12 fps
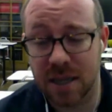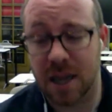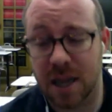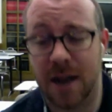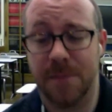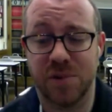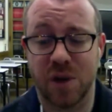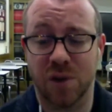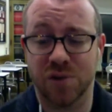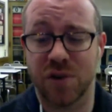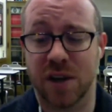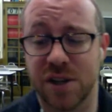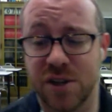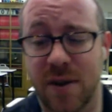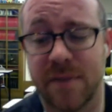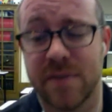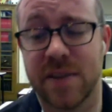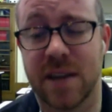Don't try to do
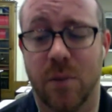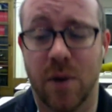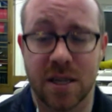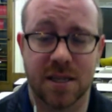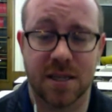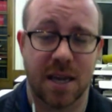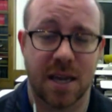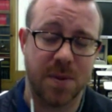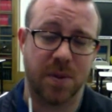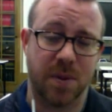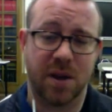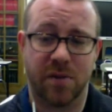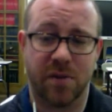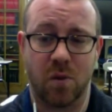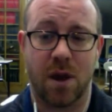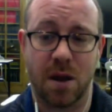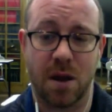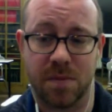everything at once. A lot of people get
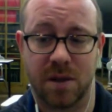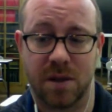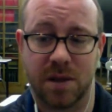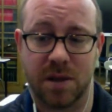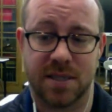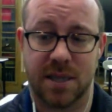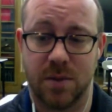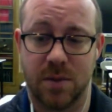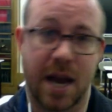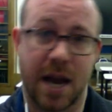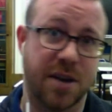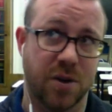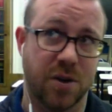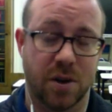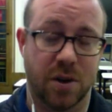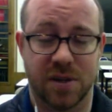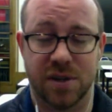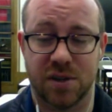overwhelmed and they see what I do or other
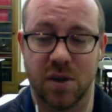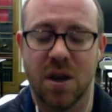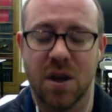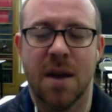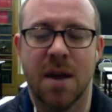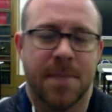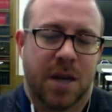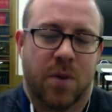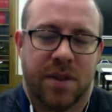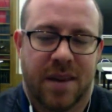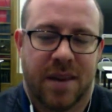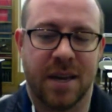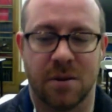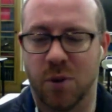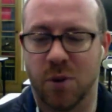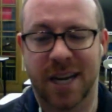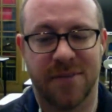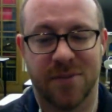teachers do. Pick one thing,
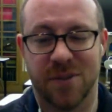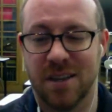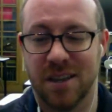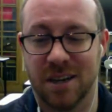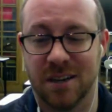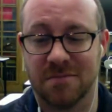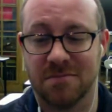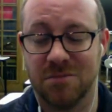work on it for the year.